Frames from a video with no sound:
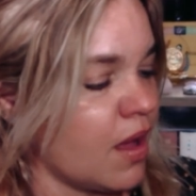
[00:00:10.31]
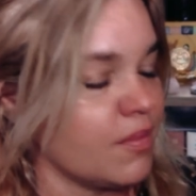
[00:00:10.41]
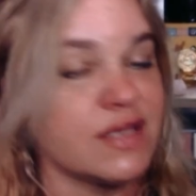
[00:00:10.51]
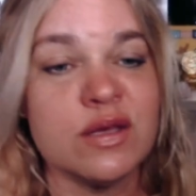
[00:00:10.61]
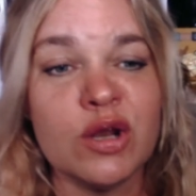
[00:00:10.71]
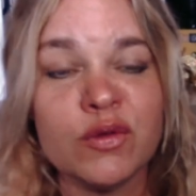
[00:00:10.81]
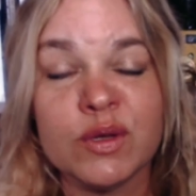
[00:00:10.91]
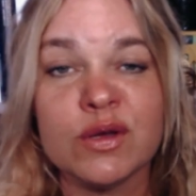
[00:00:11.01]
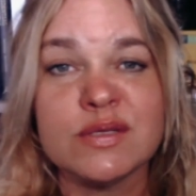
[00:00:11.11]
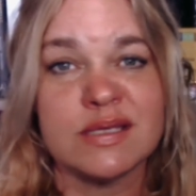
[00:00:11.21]
Maison
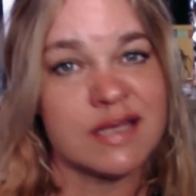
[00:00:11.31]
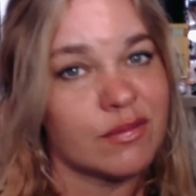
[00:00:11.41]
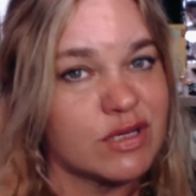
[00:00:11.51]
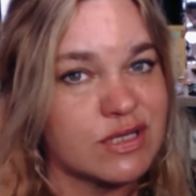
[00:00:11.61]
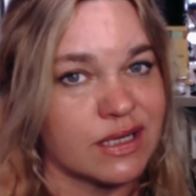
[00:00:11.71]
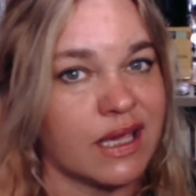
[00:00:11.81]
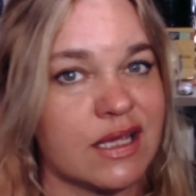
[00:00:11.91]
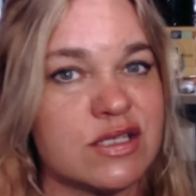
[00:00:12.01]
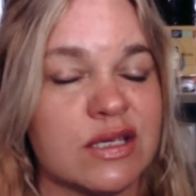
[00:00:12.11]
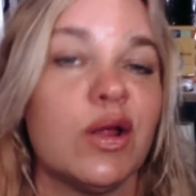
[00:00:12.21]
Henriot was established in
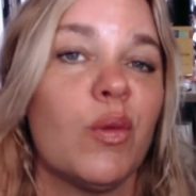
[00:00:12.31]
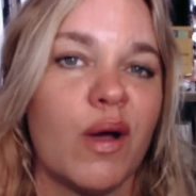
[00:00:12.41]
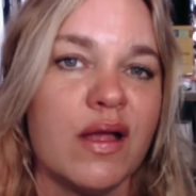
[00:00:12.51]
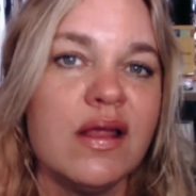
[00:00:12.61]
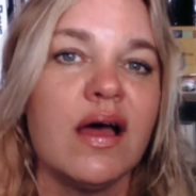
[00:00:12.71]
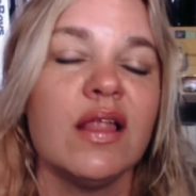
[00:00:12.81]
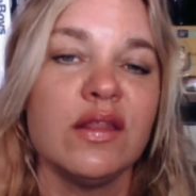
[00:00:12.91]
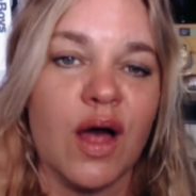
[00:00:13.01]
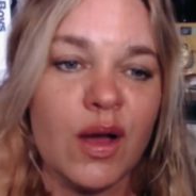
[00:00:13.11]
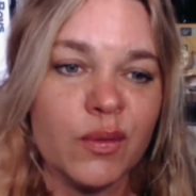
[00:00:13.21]
1801
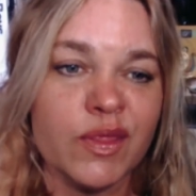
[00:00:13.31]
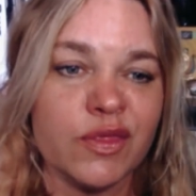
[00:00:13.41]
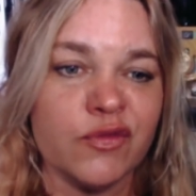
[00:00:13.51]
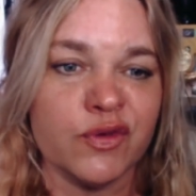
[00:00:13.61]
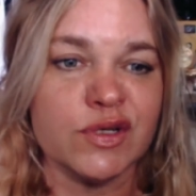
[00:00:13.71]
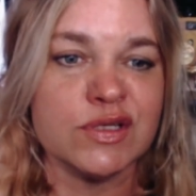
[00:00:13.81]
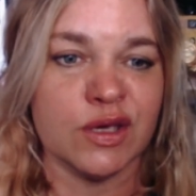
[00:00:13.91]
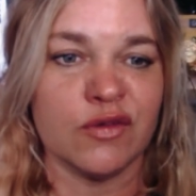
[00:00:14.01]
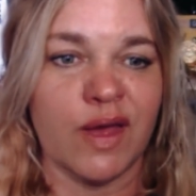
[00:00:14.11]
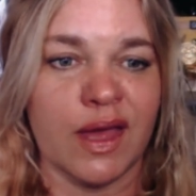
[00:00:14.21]
along with the first
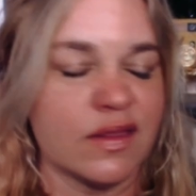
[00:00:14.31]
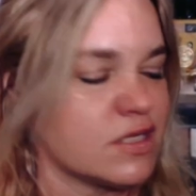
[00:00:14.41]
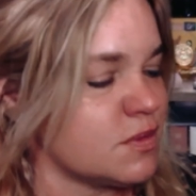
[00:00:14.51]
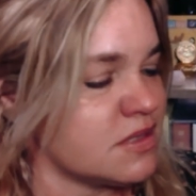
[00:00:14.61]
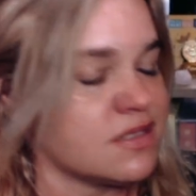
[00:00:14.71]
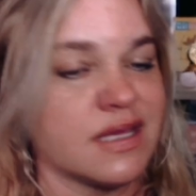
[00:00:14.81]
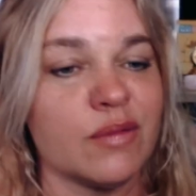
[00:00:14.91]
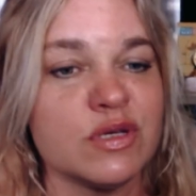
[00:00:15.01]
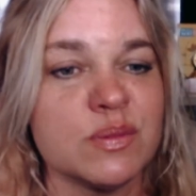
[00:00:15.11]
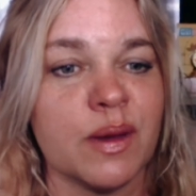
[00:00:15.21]
cuvée. This was
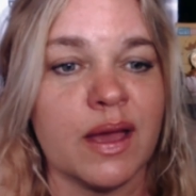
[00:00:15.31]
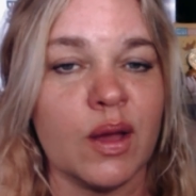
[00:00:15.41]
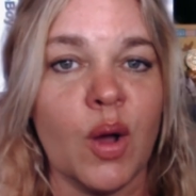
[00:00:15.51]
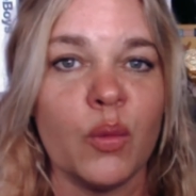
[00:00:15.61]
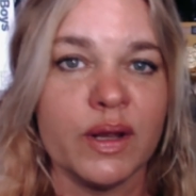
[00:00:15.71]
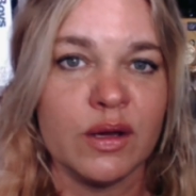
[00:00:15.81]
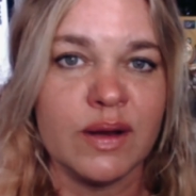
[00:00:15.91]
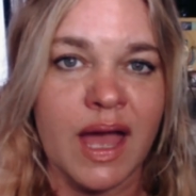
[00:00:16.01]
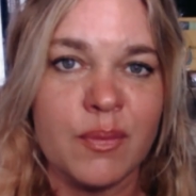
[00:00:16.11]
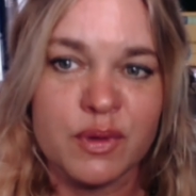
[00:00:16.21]
established by a widowed
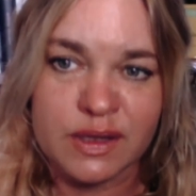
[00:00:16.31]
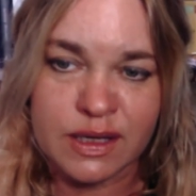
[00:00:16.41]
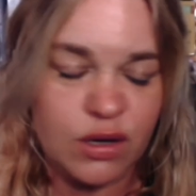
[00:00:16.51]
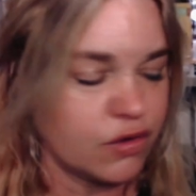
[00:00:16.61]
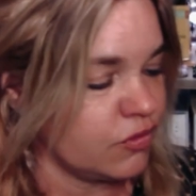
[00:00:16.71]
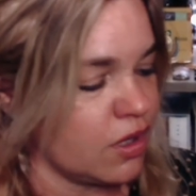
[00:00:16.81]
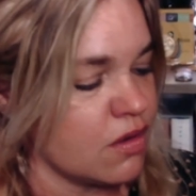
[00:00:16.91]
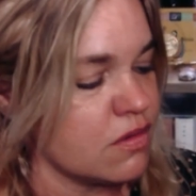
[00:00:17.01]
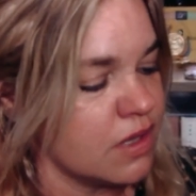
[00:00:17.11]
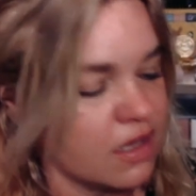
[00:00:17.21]
Apolline
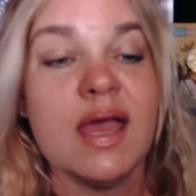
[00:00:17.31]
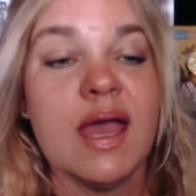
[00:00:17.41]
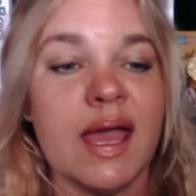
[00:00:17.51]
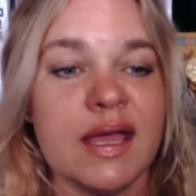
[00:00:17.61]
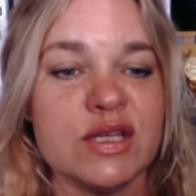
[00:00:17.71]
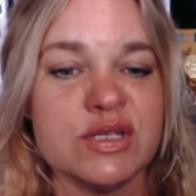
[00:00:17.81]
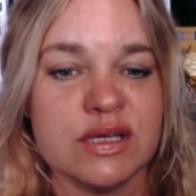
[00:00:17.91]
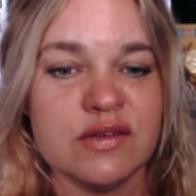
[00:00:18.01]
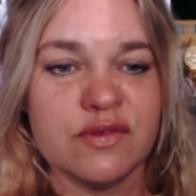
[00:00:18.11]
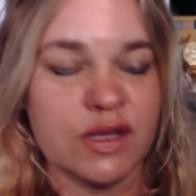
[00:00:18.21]
Henriot, and she
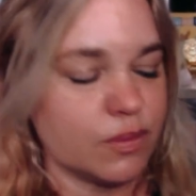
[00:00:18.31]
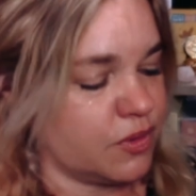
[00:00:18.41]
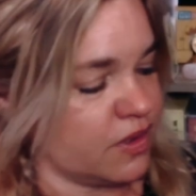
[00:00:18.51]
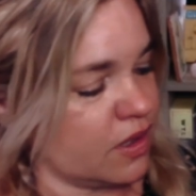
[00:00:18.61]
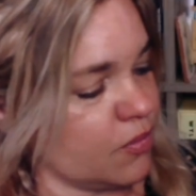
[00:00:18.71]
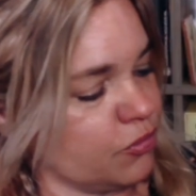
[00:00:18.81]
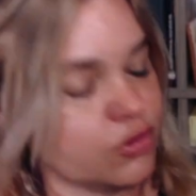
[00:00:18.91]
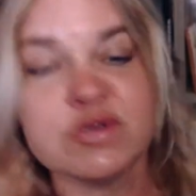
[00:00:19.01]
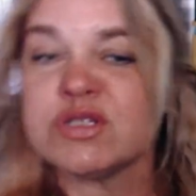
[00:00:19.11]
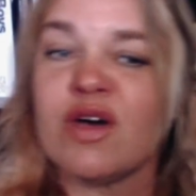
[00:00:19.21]
developed the
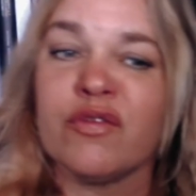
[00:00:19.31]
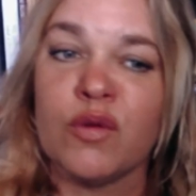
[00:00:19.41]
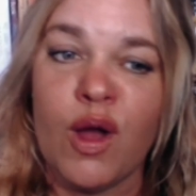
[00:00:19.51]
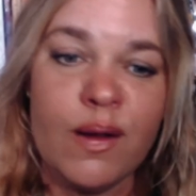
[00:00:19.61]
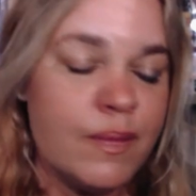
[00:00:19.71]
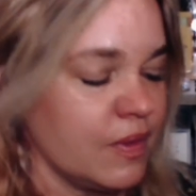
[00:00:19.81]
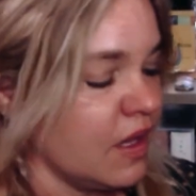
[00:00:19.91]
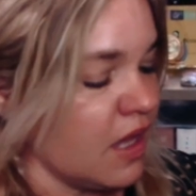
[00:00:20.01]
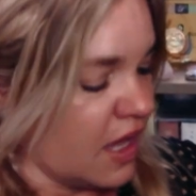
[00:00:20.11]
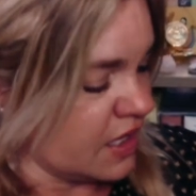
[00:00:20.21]
Brut Souverain,
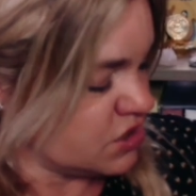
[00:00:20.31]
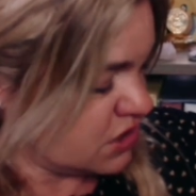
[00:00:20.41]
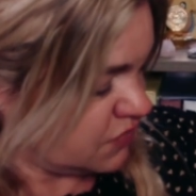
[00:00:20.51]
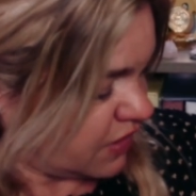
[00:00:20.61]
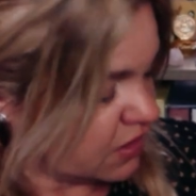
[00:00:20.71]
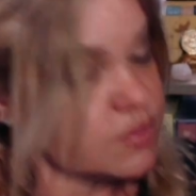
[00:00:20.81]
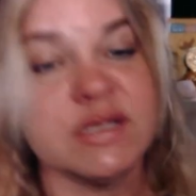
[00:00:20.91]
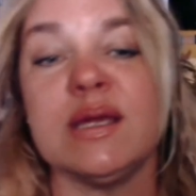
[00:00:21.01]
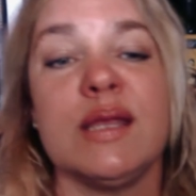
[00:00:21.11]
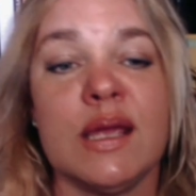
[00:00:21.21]
and she developed
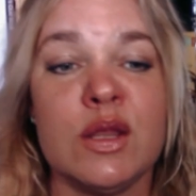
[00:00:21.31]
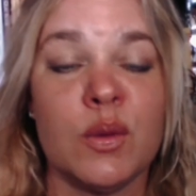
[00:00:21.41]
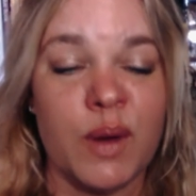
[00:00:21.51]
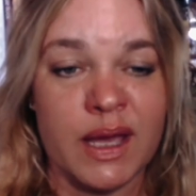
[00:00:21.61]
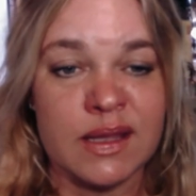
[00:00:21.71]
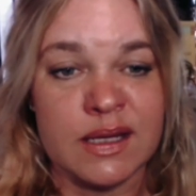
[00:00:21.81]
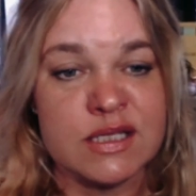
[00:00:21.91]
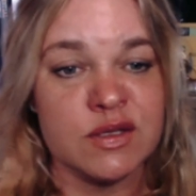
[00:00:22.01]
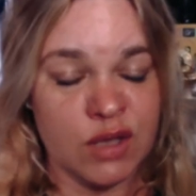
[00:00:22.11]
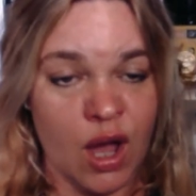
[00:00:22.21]
it in the way that
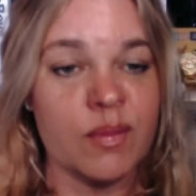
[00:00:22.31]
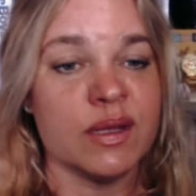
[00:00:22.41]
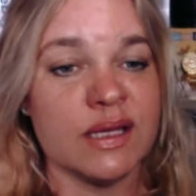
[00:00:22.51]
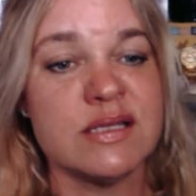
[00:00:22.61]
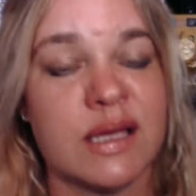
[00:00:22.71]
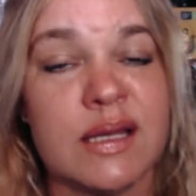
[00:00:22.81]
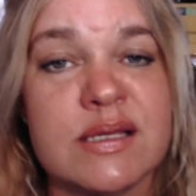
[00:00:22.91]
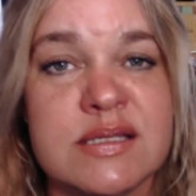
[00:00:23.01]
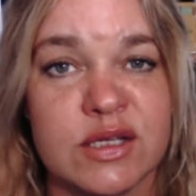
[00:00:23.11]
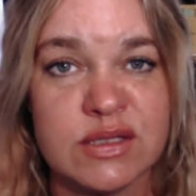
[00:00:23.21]
is commonly done
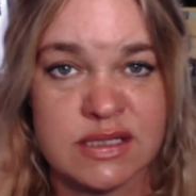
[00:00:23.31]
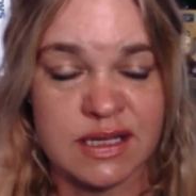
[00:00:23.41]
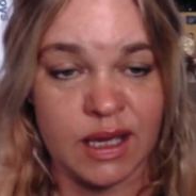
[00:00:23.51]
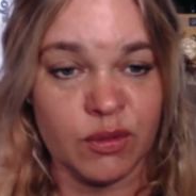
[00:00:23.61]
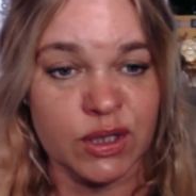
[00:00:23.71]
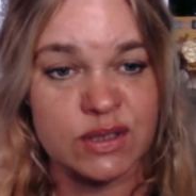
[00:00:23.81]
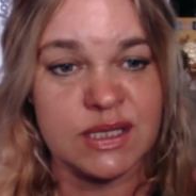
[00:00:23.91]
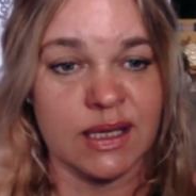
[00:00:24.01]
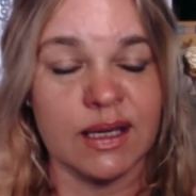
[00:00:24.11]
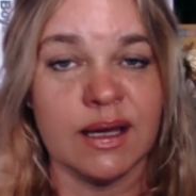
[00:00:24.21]
still today, where you're
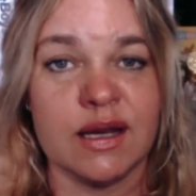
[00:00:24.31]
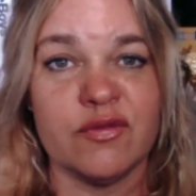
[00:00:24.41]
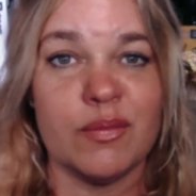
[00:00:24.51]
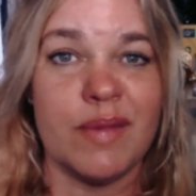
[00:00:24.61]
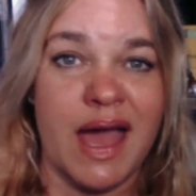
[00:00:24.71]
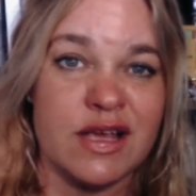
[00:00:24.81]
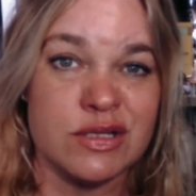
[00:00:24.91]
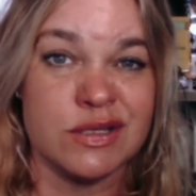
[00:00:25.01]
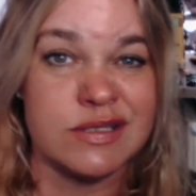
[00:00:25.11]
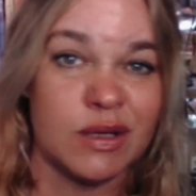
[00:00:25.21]
taking kind of a mash
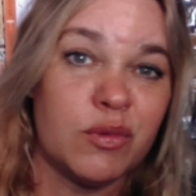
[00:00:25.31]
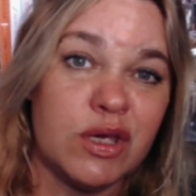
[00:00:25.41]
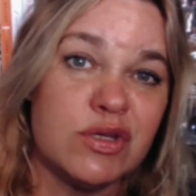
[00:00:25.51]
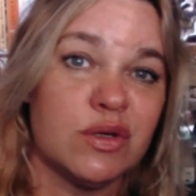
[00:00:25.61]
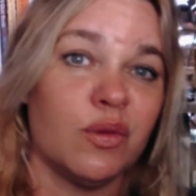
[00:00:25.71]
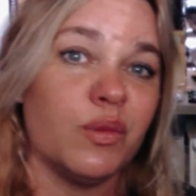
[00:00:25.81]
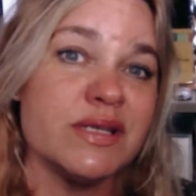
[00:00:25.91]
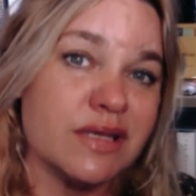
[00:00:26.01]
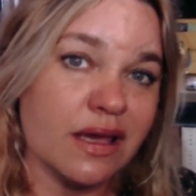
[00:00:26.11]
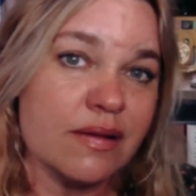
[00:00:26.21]
the same way you do in
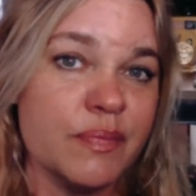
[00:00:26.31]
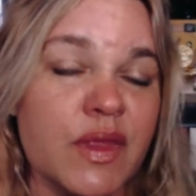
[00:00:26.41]
whiskey